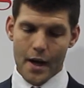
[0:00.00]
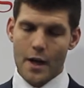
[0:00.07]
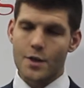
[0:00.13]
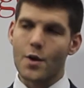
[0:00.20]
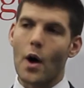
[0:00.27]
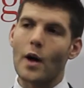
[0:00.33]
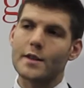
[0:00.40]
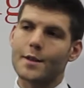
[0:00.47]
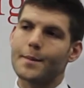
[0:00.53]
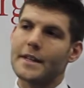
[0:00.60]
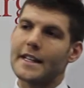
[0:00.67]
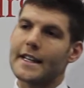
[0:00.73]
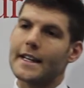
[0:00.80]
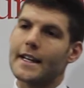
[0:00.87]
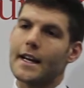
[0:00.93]
So
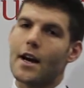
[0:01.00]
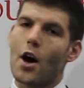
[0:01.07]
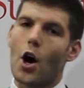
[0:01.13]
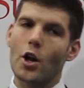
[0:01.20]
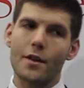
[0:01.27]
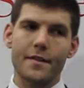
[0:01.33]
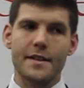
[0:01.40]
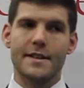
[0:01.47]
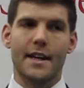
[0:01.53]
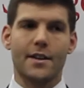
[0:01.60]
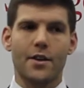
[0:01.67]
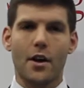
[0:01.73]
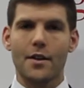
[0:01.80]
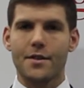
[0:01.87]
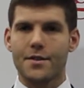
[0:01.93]
ultimately, all of these
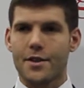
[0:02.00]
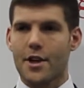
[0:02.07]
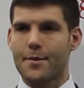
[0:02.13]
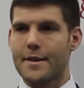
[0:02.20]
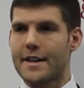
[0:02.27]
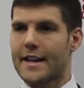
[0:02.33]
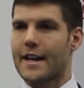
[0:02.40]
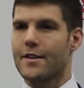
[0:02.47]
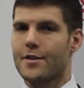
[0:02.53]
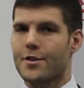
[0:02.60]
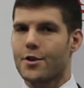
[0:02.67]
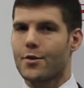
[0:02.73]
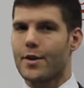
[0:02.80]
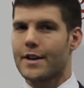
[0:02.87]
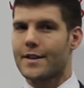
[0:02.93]
technologies are coming together to
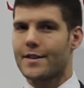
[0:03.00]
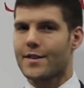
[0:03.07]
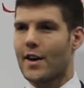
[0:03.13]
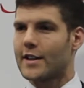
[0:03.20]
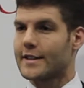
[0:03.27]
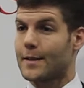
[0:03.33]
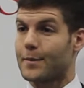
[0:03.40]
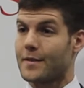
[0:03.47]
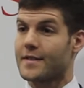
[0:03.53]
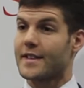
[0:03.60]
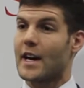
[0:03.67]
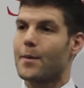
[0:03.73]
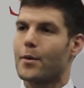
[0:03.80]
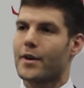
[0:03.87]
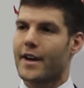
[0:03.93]
create this concept of
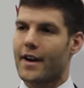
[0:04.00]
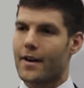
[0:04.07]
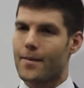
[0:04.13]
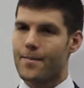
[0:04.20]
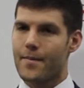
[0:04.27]
cyber care